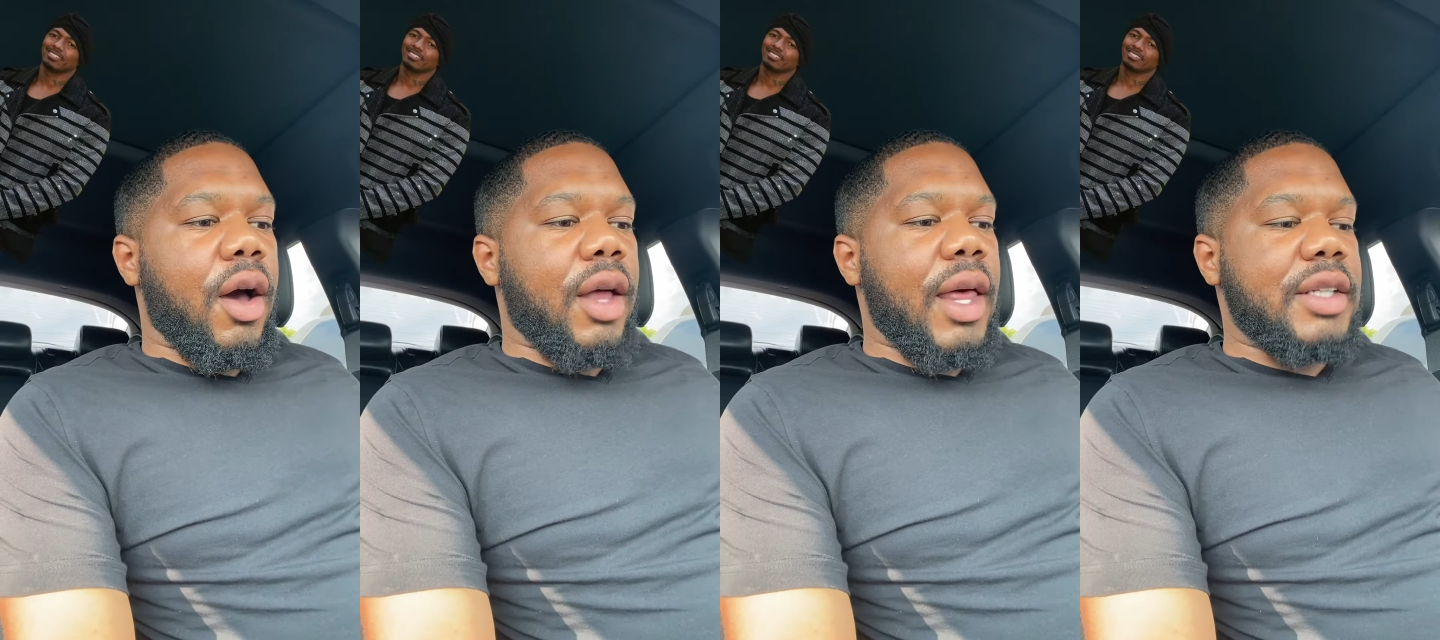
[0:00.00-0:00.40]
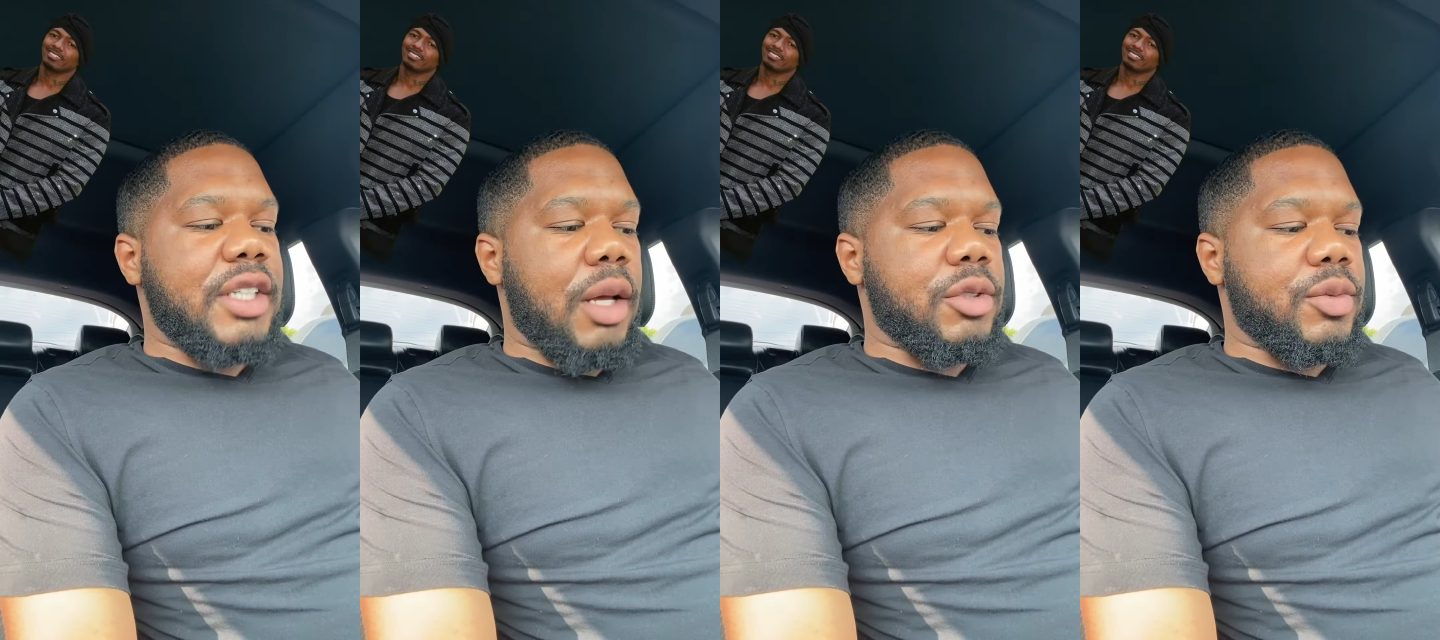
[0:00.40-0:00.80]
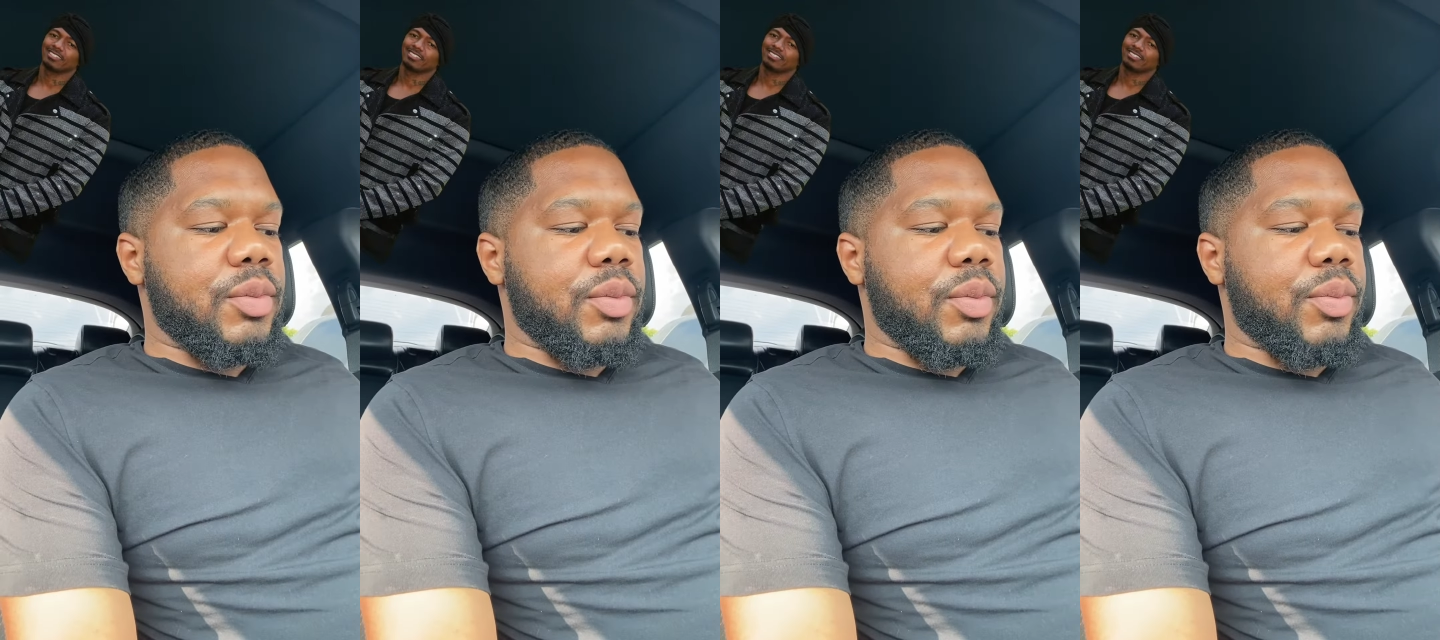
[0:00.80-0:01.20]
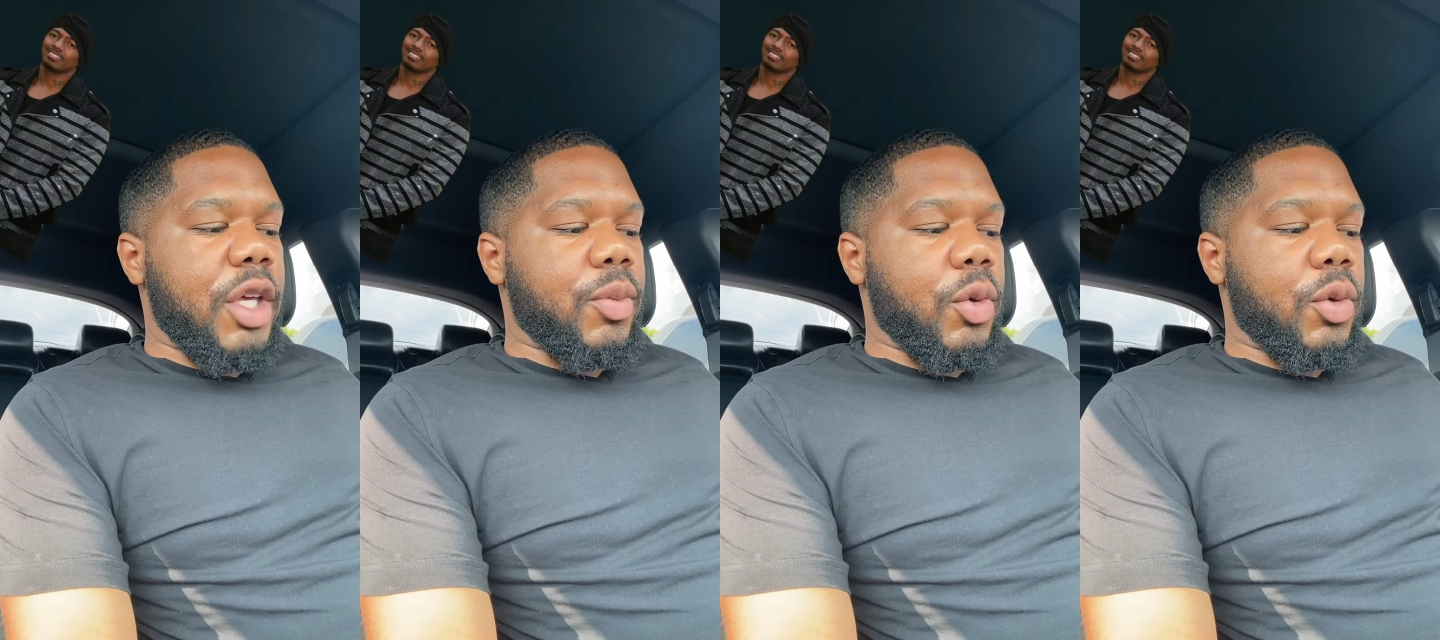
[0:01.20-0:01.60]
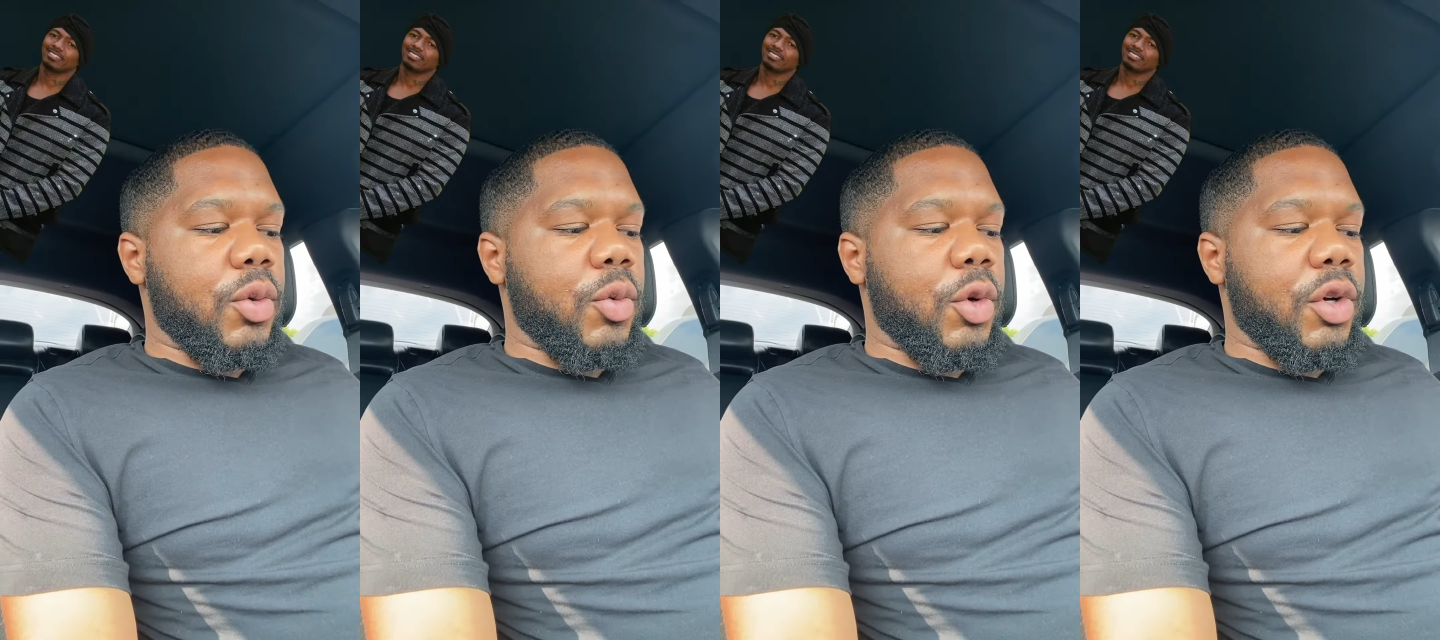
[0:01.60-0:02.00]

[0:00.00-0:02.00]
a lot of times people will